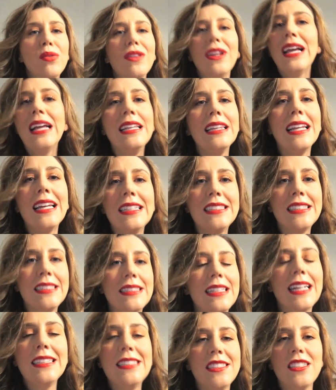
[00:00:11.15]
Let, let's
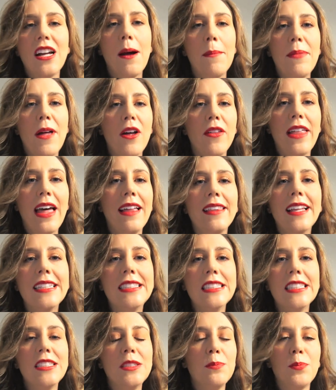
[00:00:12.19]
let's stop all that. Let's
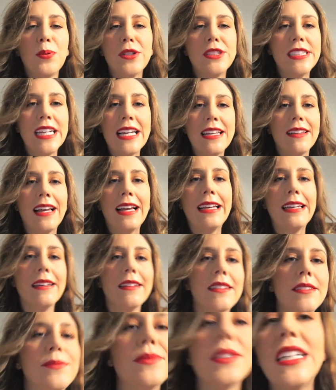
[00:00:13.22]
just pretend like,
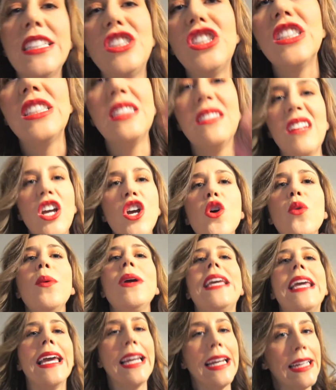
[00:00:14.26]
let's just, who are we
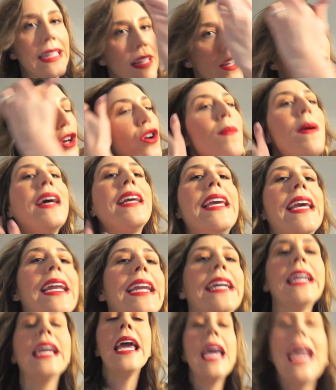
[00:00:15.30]
kidding? Who am I
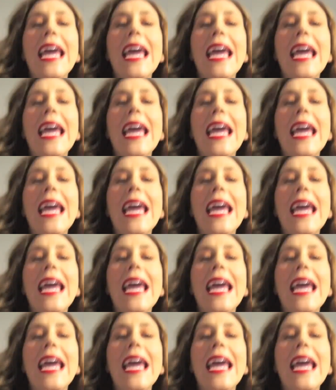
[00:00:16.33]
kidding?